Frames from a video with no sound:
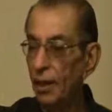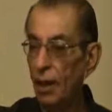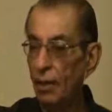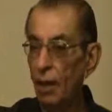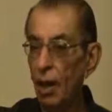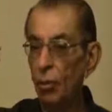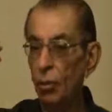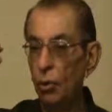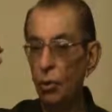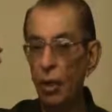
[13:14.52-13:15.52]
That how
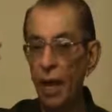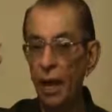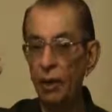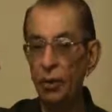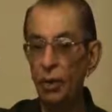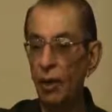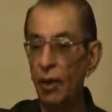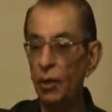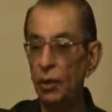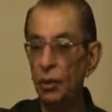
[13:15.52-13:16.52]
to
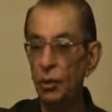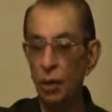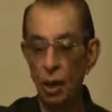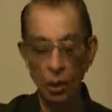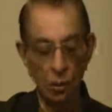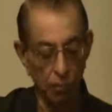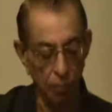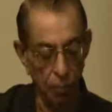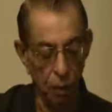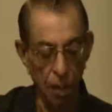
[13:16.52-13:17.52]
activate your
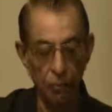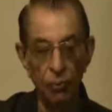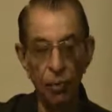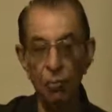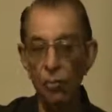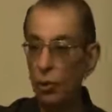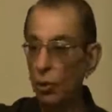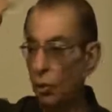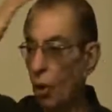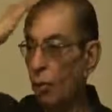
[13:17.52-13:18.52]
body from
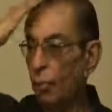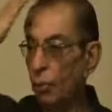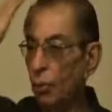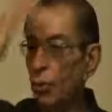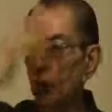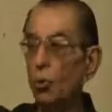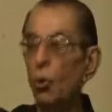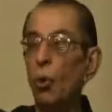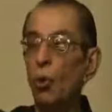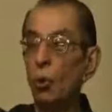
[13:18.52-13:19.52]
top to
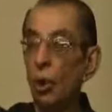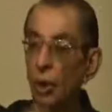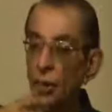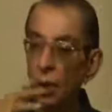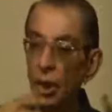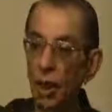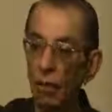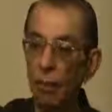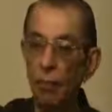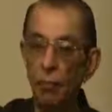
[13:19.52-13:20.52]
toe, each and
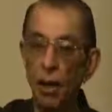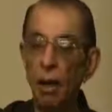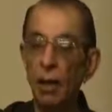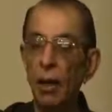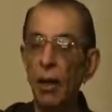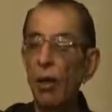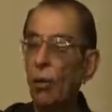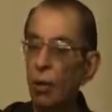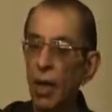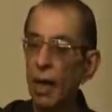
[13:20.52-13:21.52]
every part.
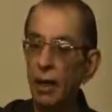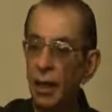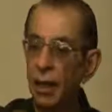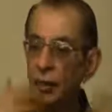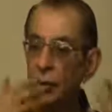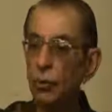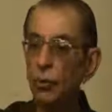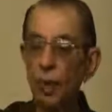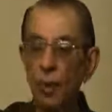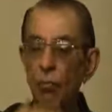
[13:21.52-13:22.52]
Whole idea is to
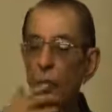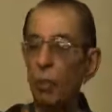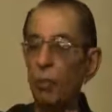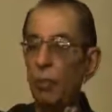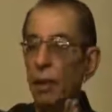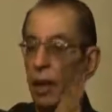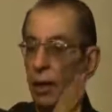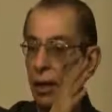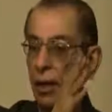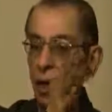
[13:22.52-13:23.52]
bring more blood
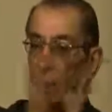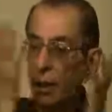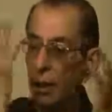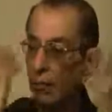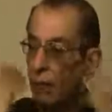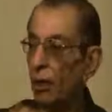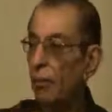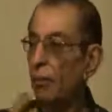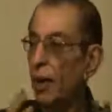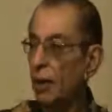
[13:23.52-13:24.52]
in the different
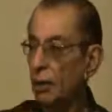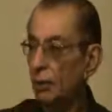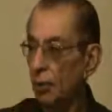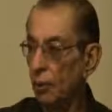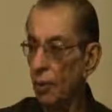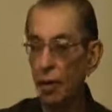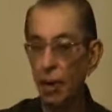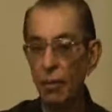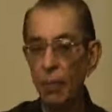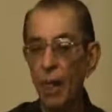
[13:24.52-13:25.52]
parts of the
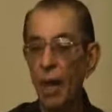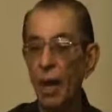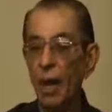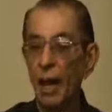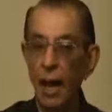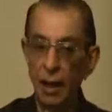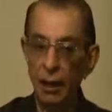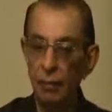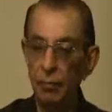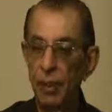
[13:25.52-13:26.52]
body,
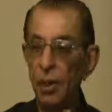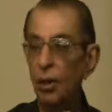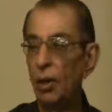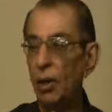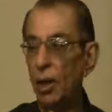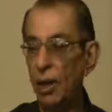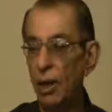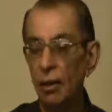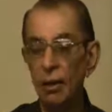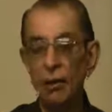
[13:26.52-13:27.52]
and particularly